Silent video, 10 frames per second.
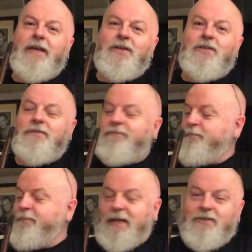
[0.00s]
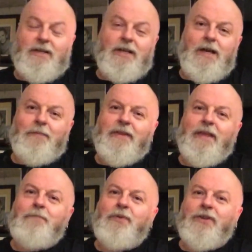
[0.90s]
years, basically. I mean,
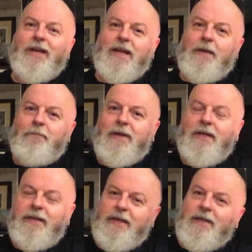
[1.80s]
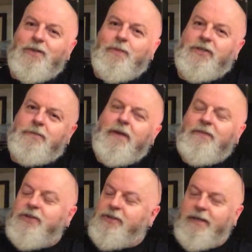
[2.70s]
they put the Glenn Miller years, which is a bit
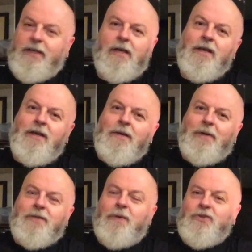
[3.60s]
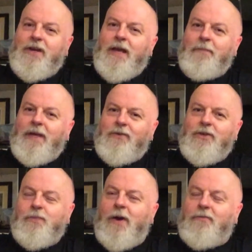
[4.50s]
of a cheek. But I suppose Glenn Miller
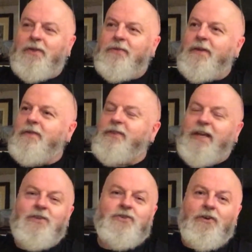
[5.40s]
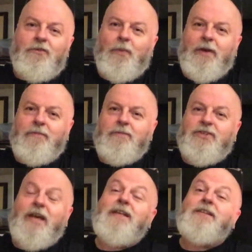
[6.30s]
is what everyone thinks of,
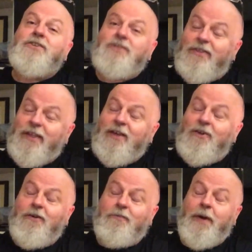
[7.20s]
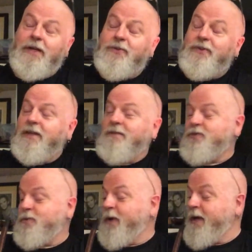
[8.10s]
tends to think of when you think of
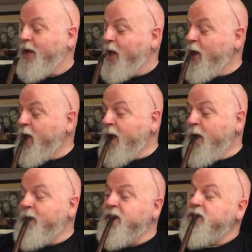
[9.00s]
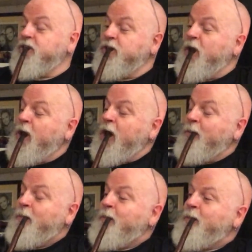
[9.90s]
swing. But this is,
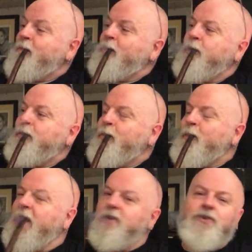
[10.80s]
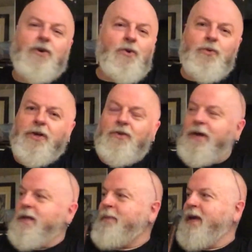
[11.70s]
it's got all the
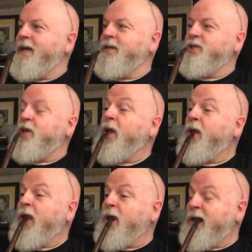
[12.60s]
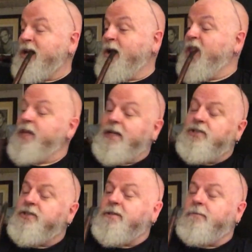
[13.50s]
great bands.
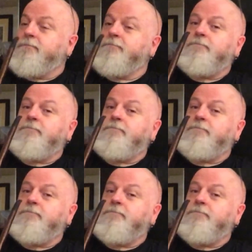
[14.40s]
This